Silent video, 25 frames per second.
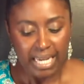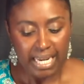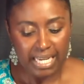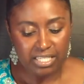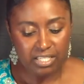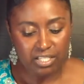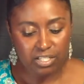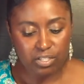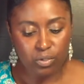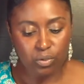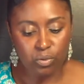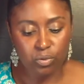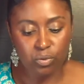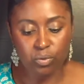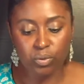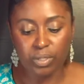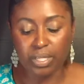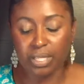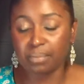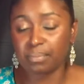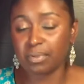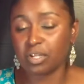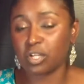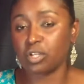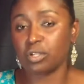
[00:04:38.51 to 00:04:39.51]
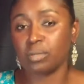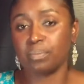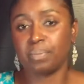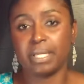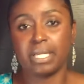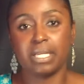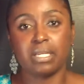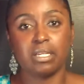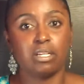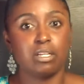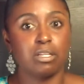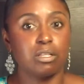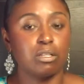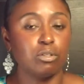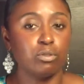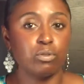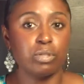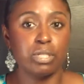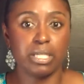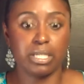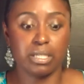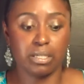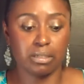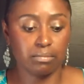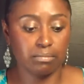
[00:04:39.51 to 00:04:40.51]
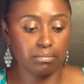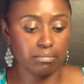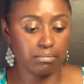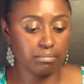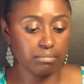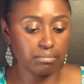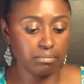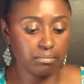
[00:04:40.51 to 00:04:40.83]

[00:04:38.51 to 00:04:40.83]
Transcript: And so it could be including